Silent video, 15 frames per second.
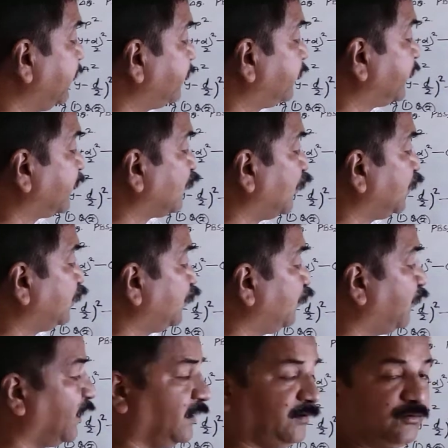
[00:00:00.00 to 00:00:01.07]
is equal to
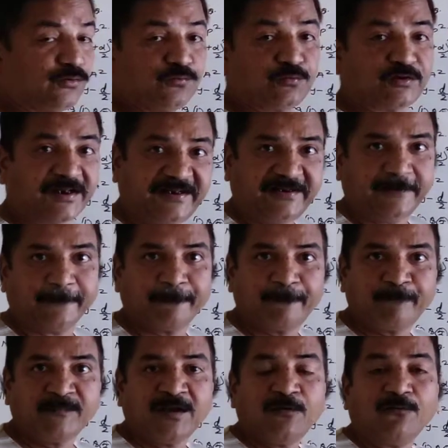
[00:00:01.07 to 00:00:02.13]
1, 2, 3.
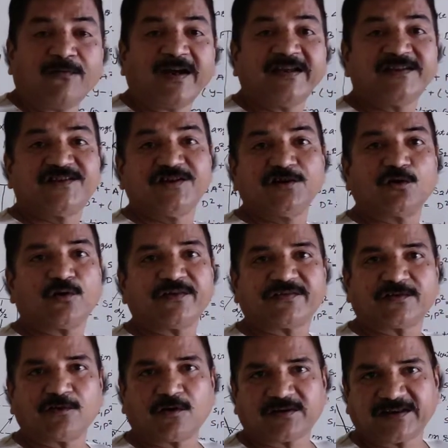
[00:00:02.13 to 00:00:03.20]
Why 0 is
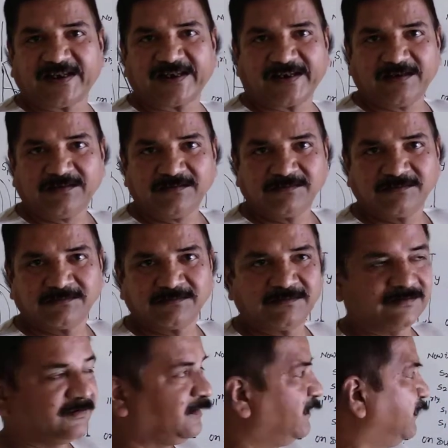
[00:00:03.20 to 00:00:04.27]
not taken?
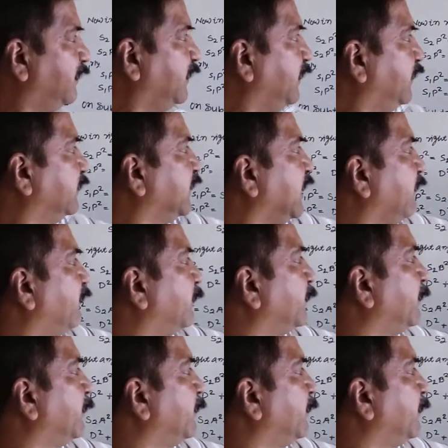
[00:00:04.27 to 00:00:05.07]
In the above